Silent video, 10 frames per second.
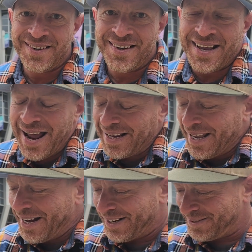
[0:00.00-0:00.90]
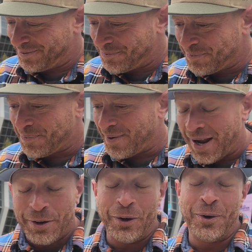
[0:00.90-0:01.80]
And I get it.
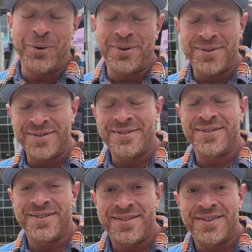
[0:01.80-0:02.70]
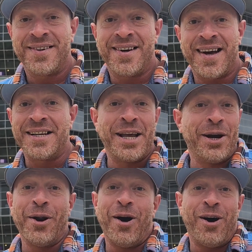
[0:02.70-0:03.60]
I do. I get
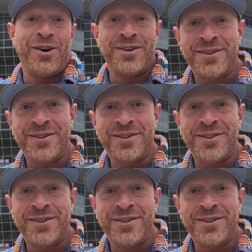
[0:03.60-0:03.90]
it all.